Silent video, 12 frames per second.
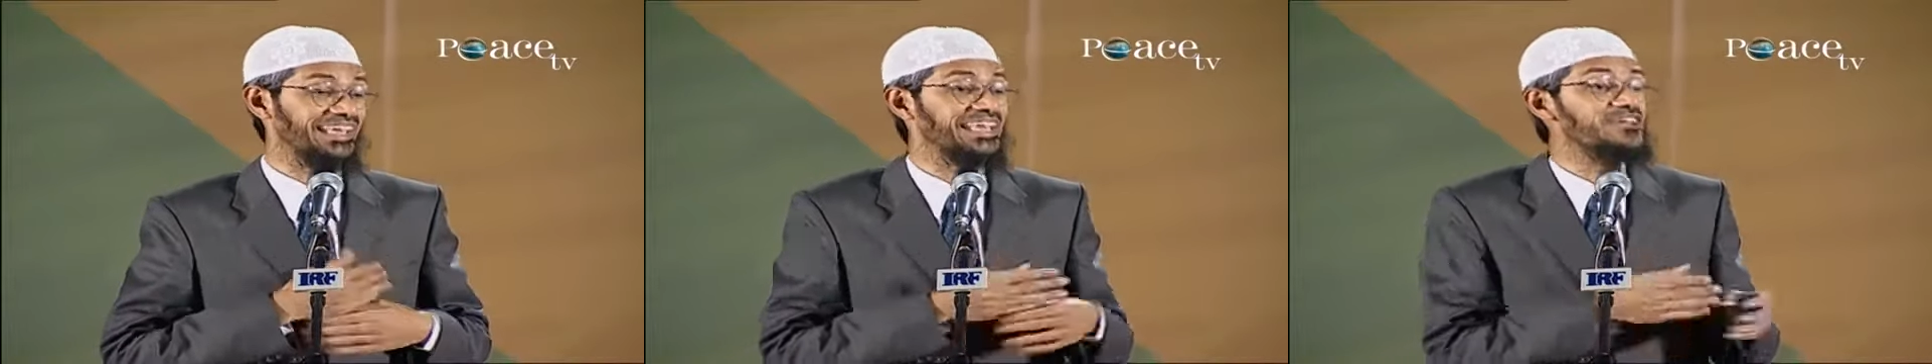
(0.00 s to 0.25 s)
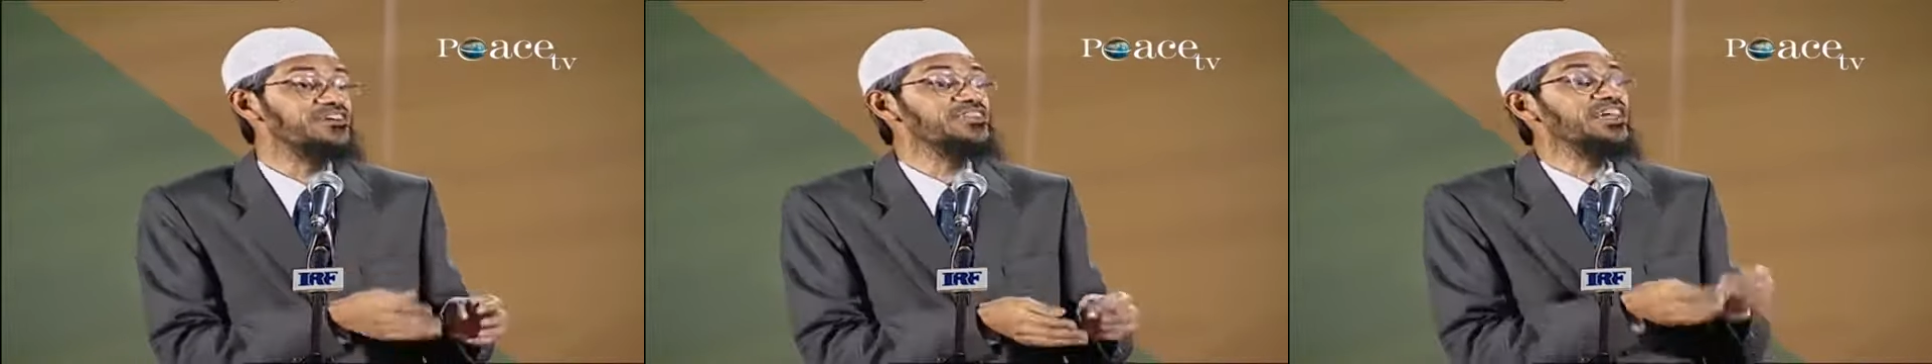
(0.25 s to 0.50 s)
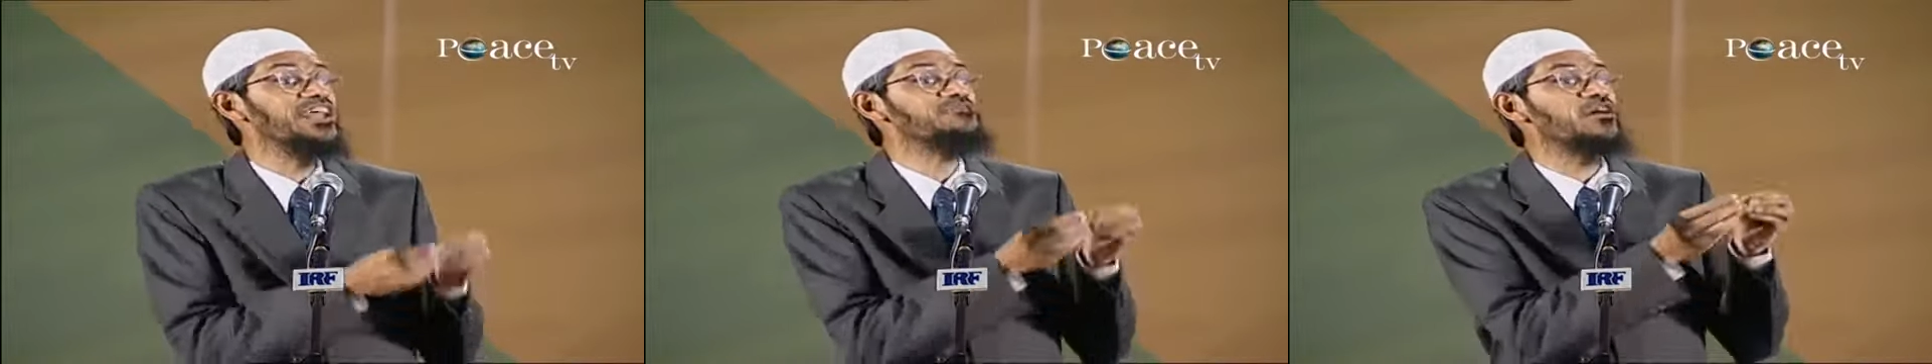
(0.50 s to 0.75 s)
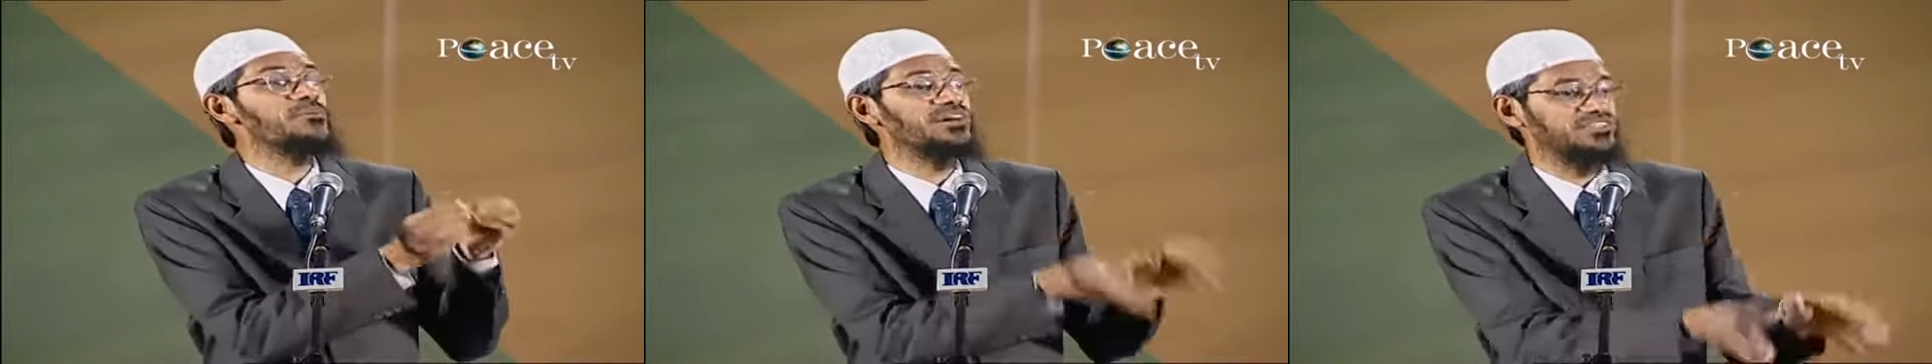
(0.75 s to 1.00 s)
Even the
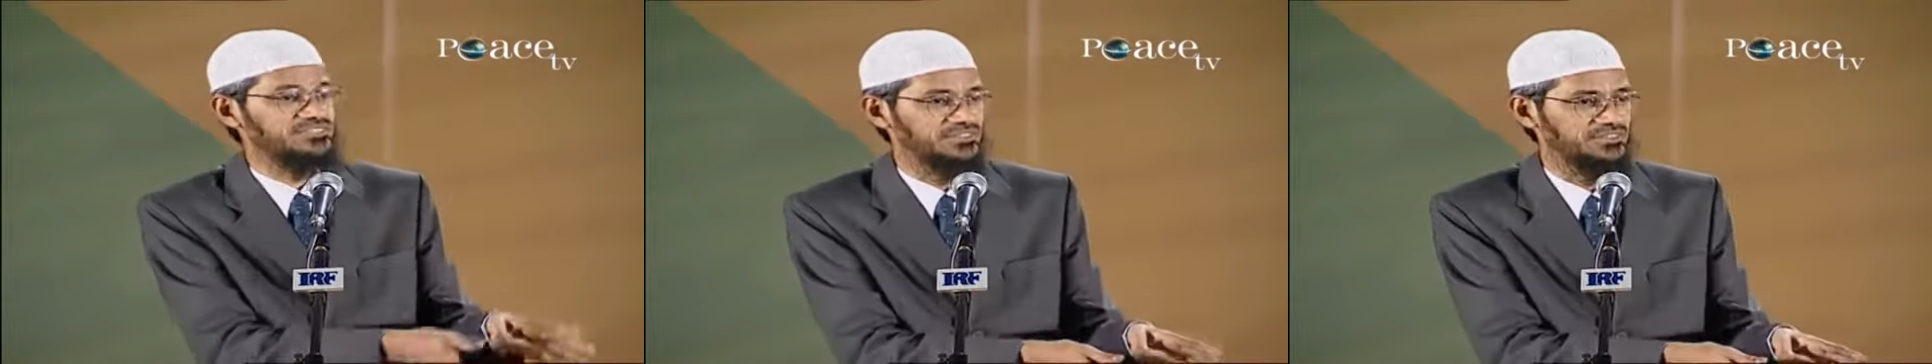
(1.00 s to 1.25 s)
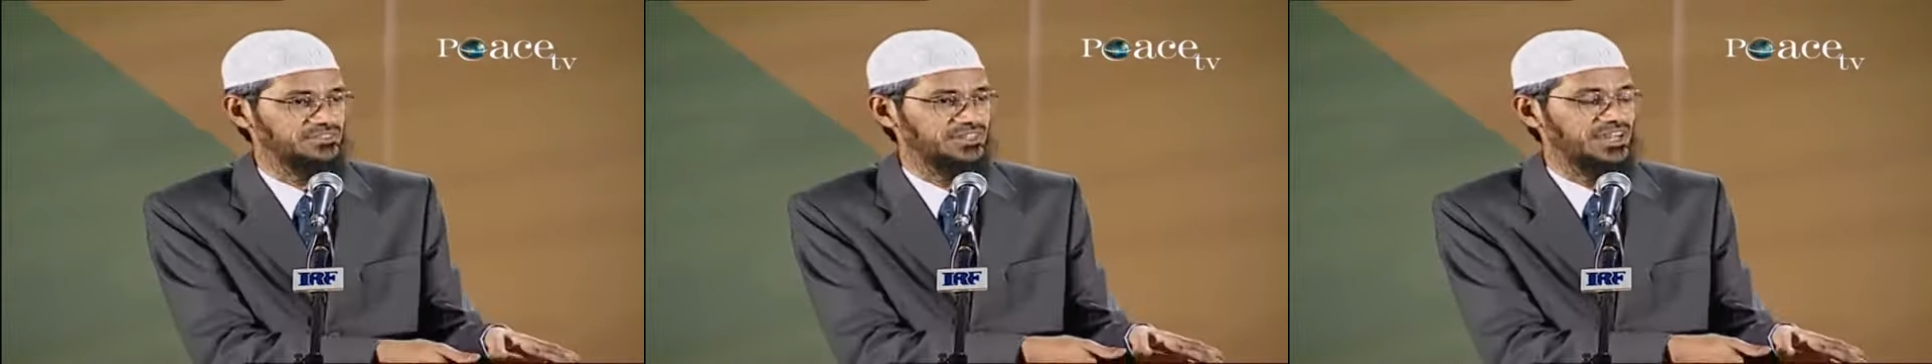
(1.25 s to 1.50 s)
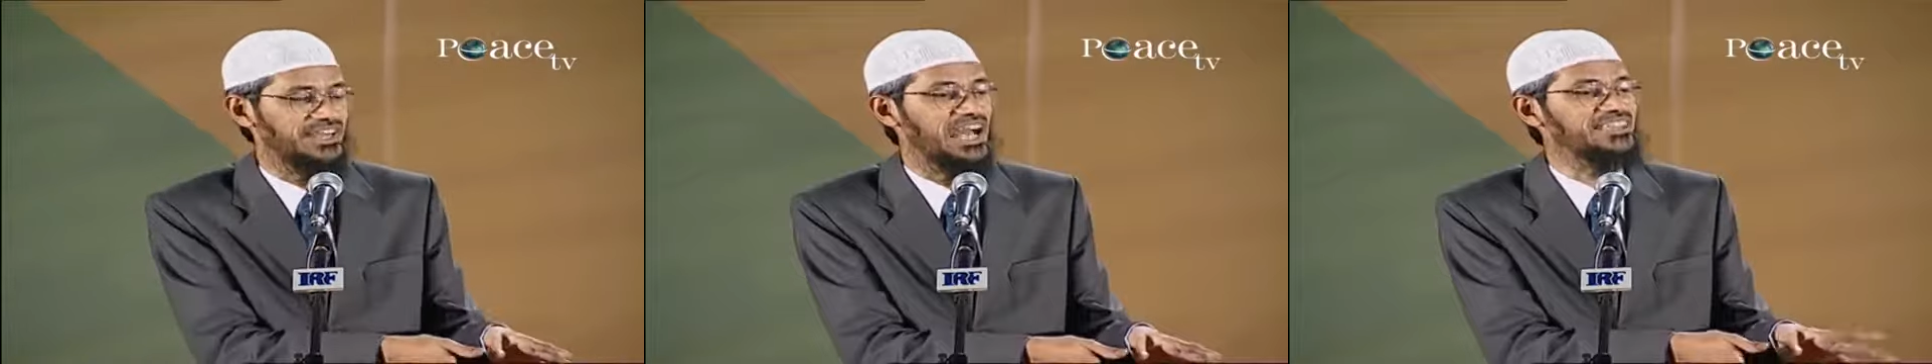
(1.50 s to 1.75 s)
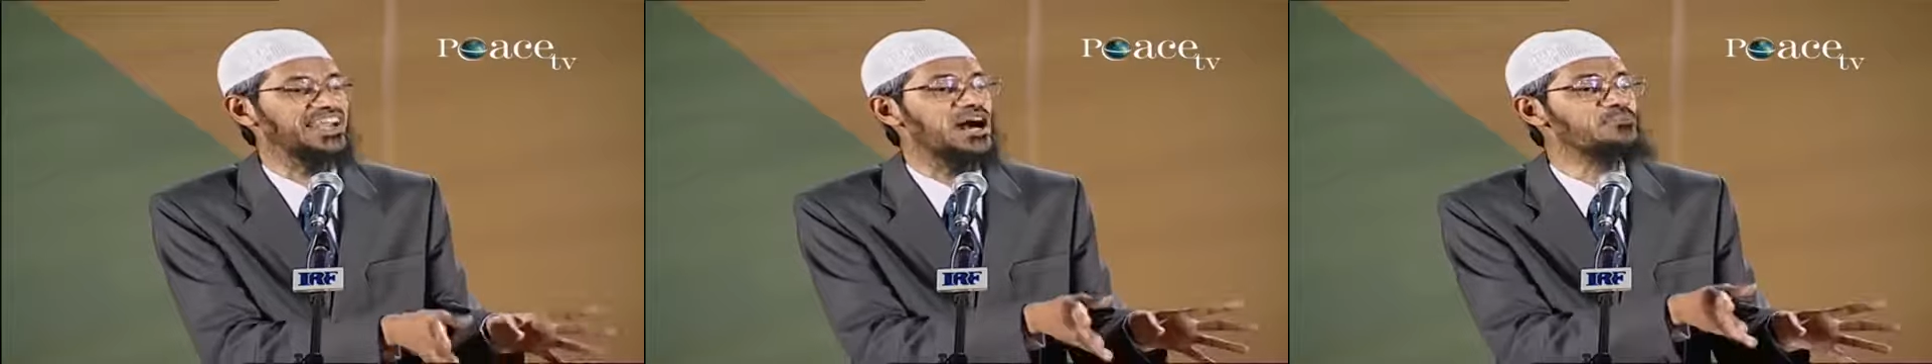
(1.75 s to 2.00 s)
reformers,
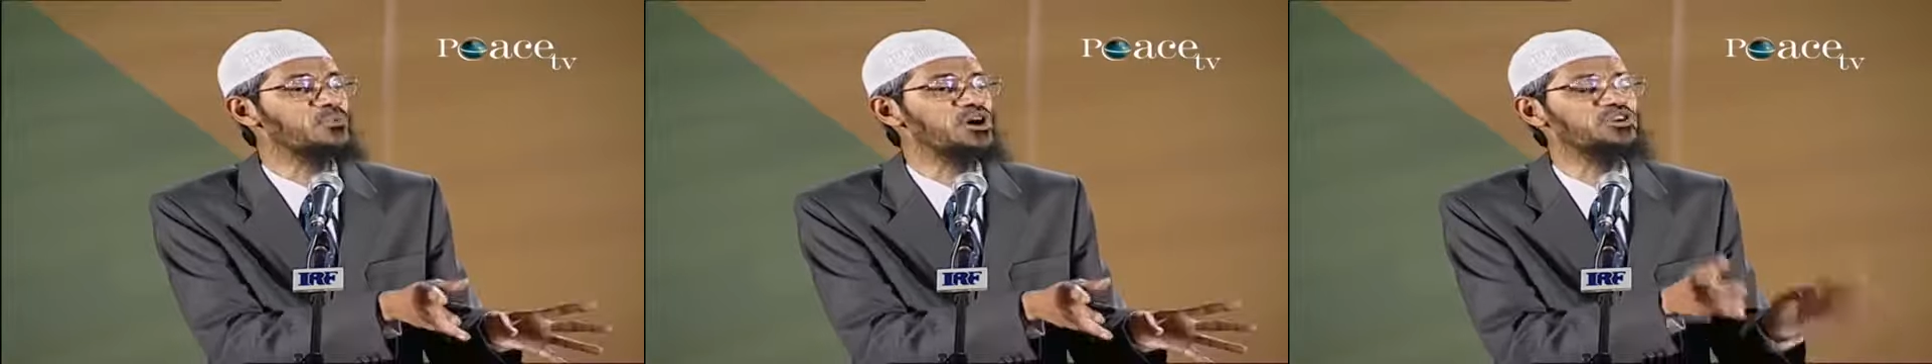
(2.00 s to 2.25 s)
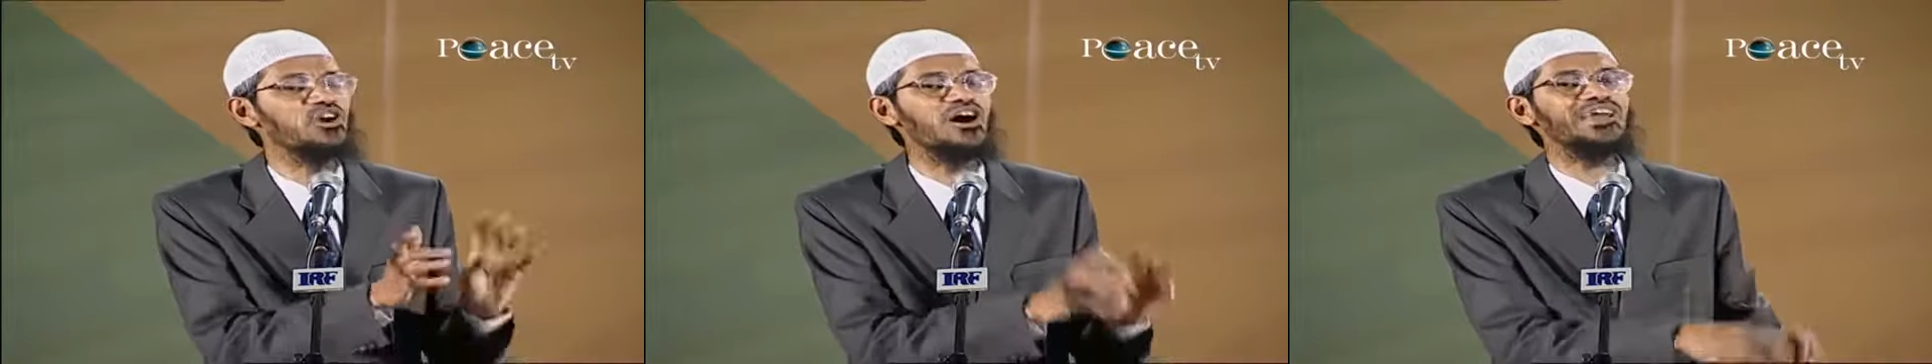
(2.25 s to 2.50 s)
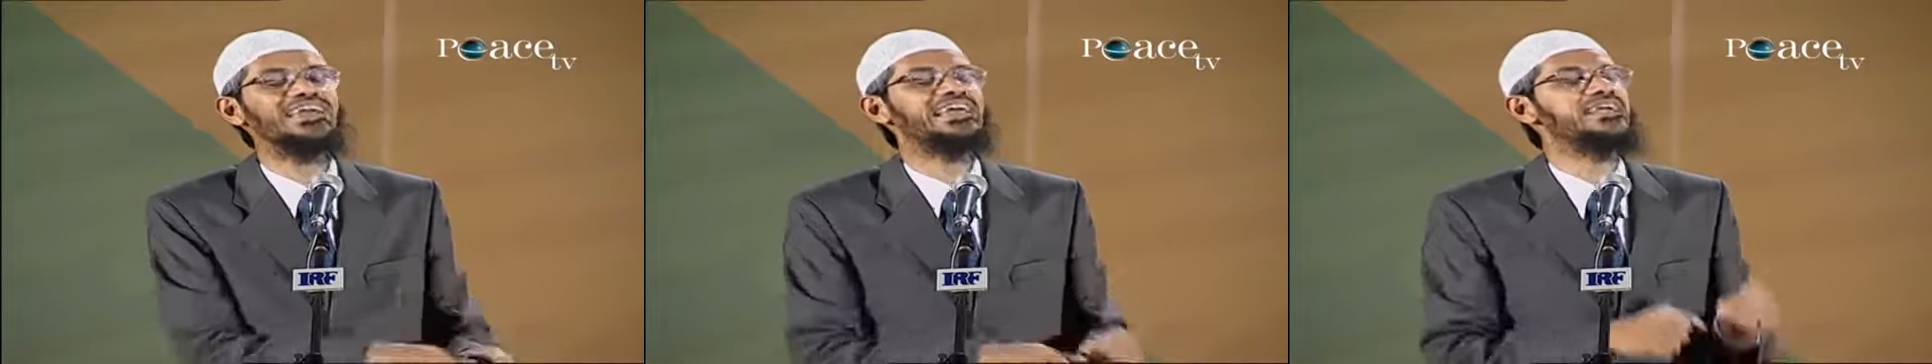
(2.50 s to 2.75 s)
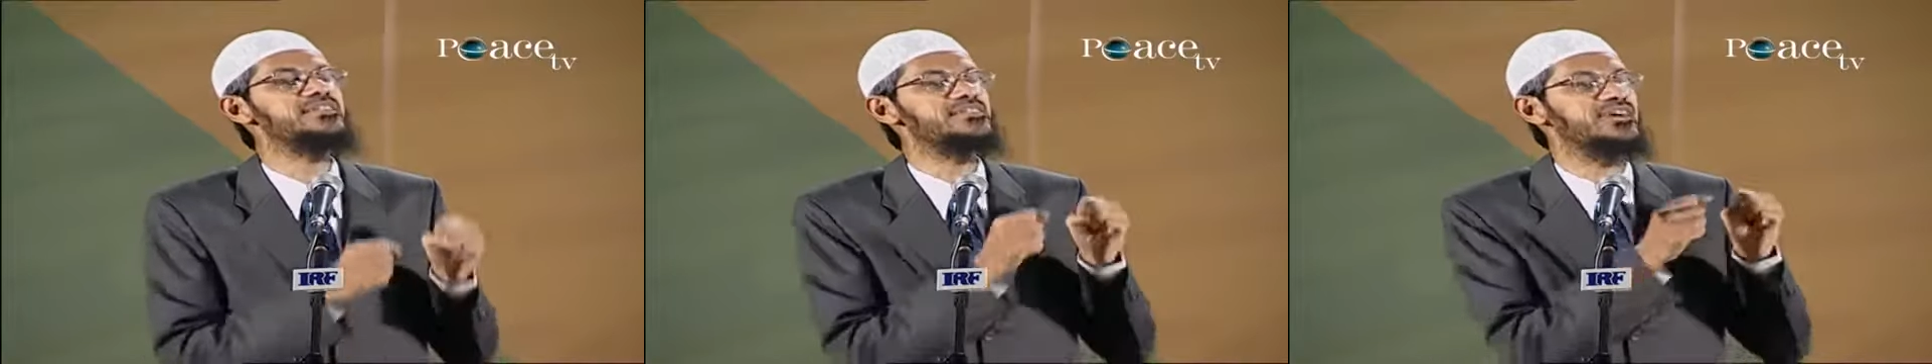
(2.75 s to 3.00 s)
Raja Ram Mohan Roy,
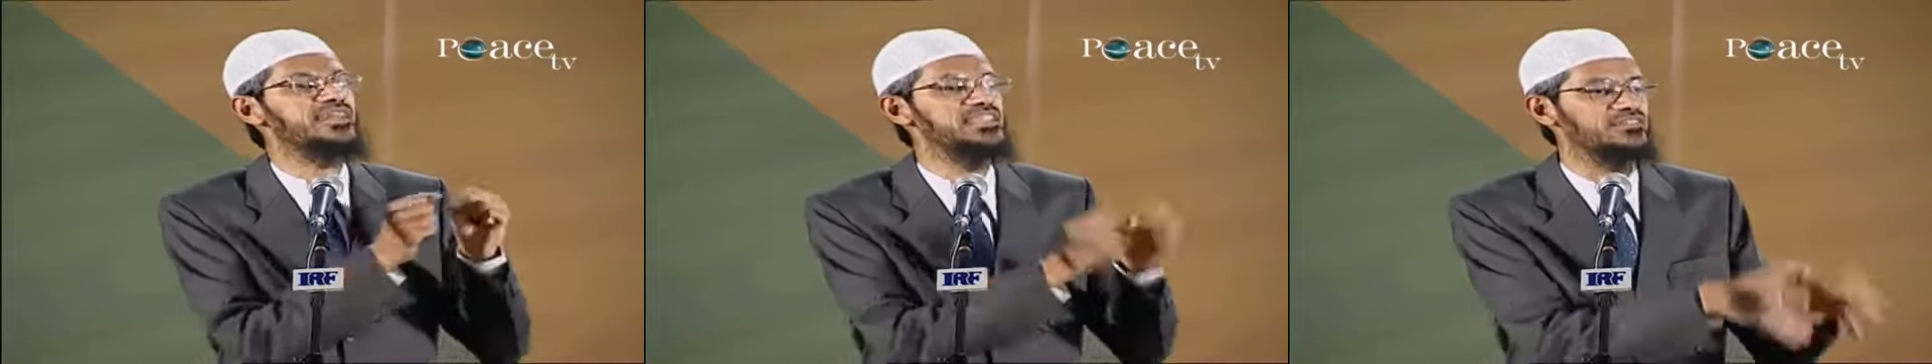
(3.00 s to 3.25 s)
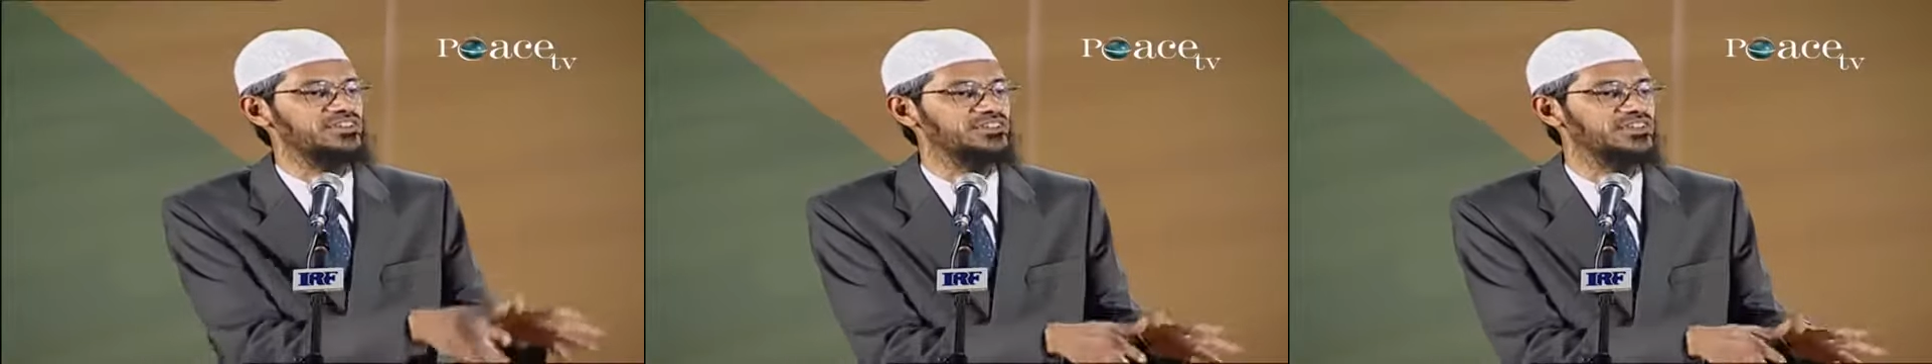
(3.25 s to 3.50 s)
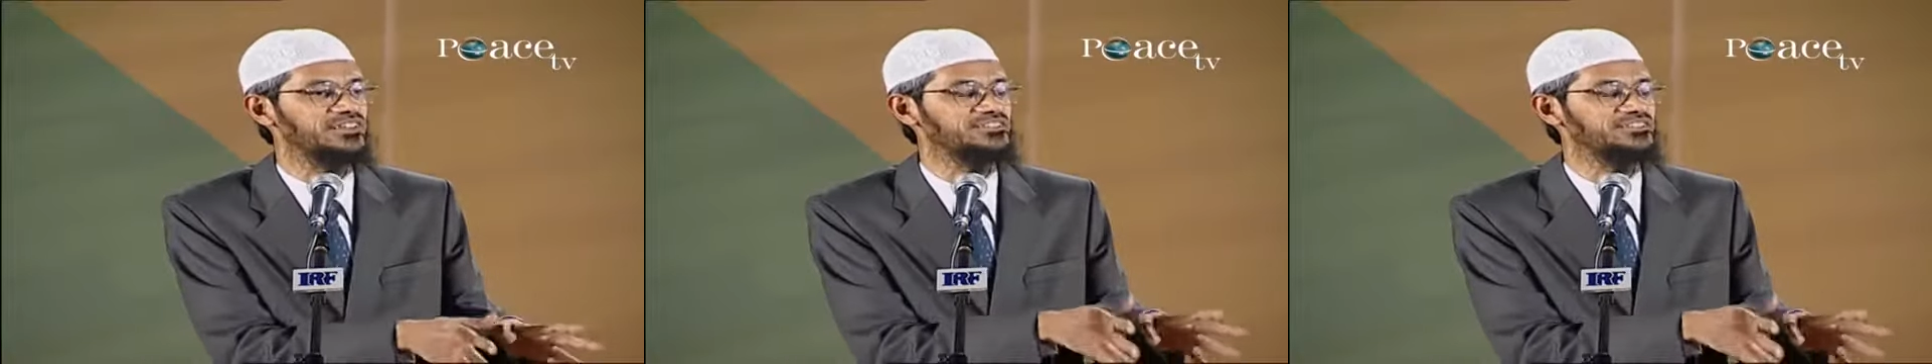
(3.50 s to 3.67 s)
he disagrees with.